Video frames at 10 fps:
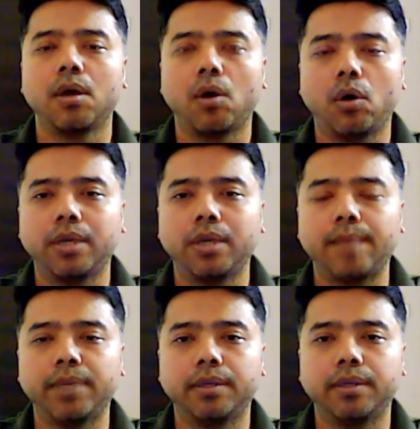All Campaign
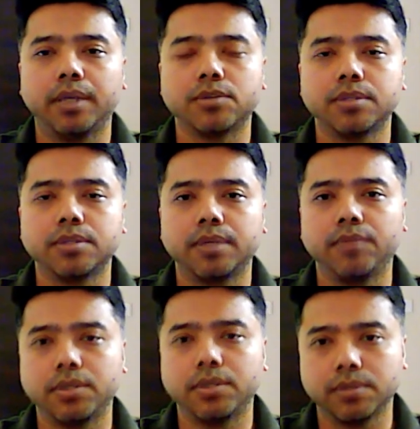Creations and
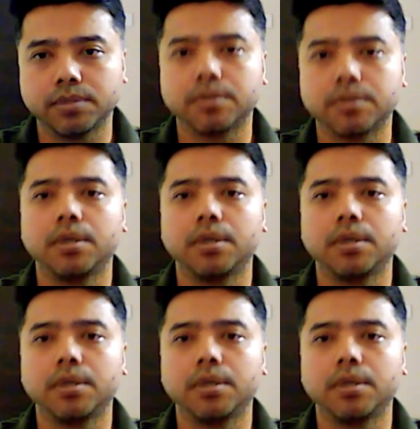Features.